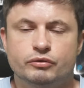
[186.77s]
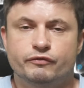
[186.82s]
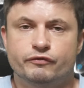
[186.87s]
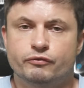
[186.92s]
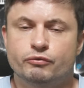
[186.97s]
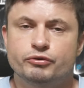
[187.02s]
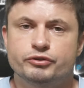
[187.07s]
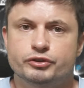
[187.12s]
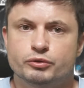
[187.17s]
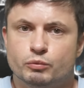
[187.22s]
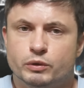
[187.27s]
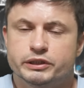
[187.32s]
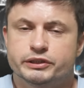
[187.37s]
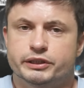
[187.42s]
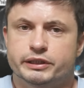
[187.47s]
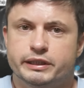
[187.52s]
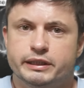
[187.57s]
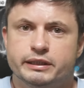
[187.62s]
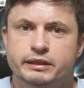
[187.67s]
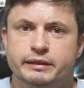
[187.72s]
So first,
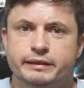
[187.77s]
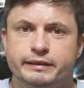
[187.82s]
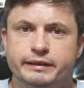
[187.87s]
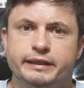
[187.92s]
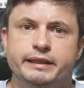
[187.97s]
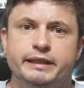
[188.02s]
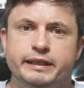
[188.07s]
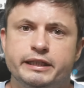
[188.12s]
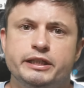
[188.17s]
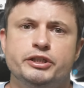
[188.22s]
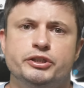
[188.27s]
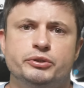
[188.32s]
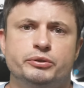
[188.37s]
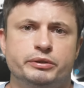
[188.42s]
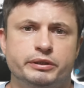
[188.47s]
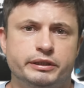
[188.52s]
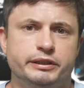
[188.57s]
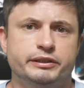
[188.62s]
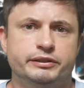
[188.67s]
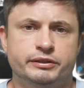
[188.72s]
once again, they
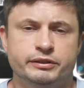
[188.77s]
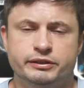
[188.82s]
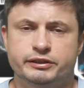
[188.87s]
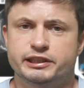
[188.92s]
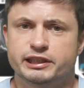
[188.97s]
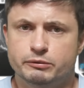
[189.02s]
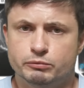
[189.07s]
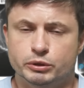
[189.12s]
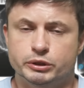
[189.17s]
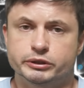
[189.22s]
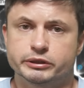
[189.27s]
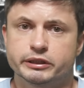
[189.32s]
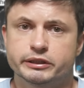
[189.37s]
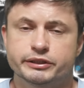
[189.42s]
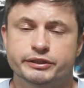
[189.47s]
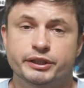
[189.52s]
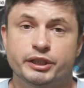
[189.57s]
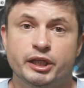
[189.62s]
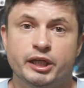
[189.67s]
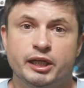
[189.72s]
injured these sea
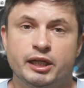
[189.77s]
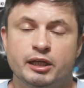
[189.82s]
walnuts,